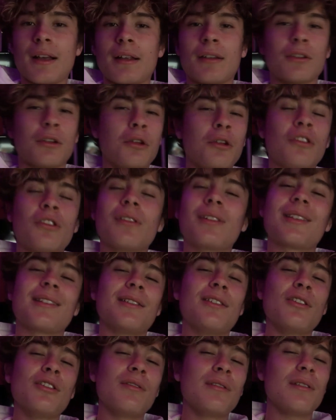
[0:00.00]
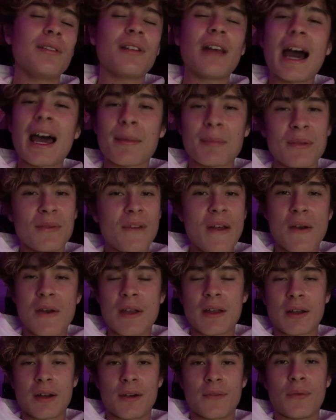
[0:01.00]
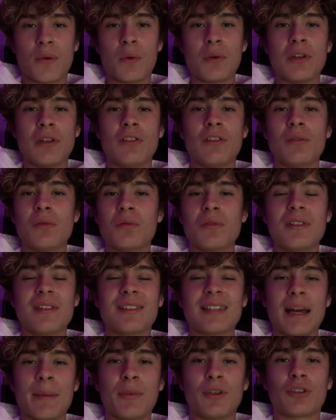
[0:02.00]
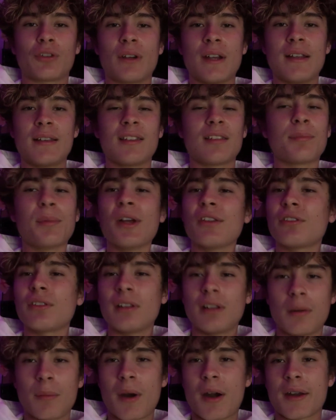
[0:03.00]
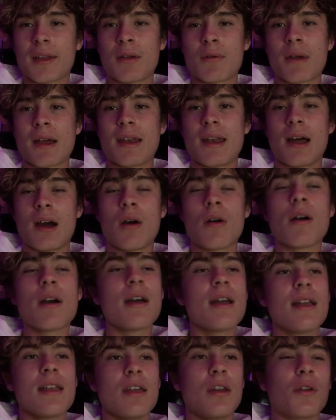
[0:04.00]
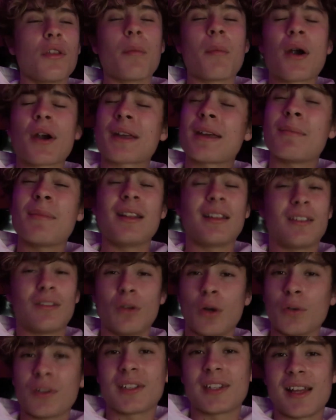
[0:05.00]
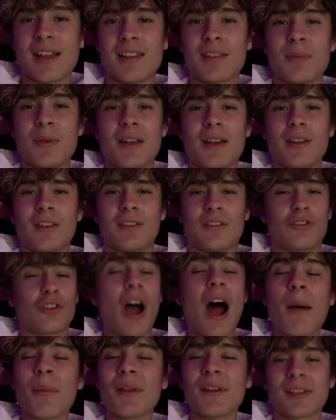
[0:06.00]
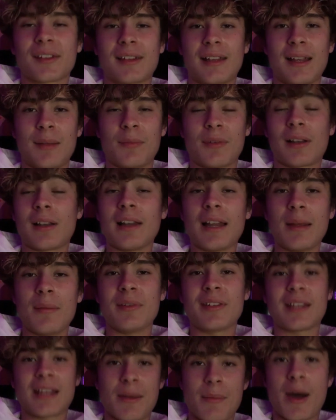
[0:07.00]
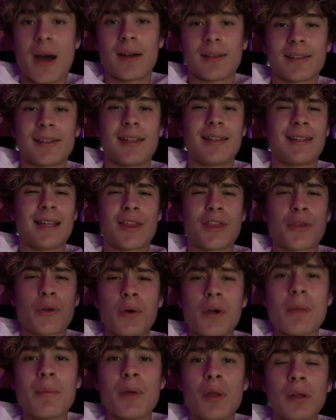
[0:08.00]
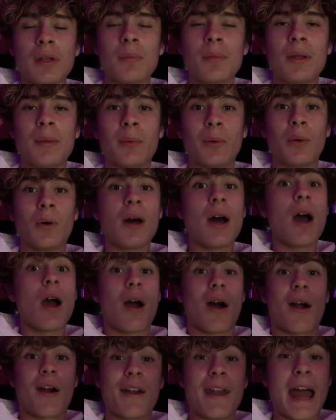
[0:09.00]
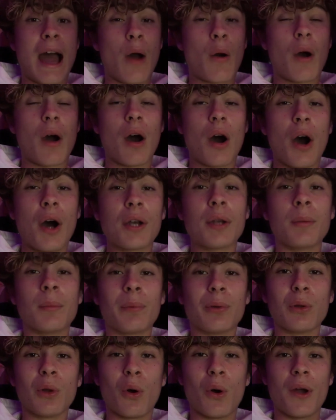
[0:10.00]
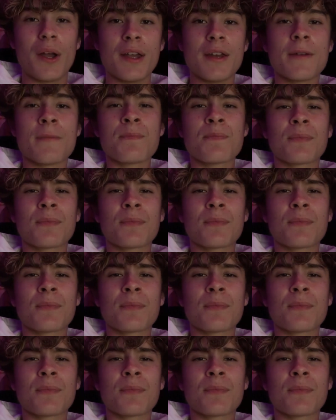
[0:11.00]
So you got to be very careful when you do these type of trades, especially in the market right now. The market makes no sense because jobless claims came out saying that 30 million people are now unemployed,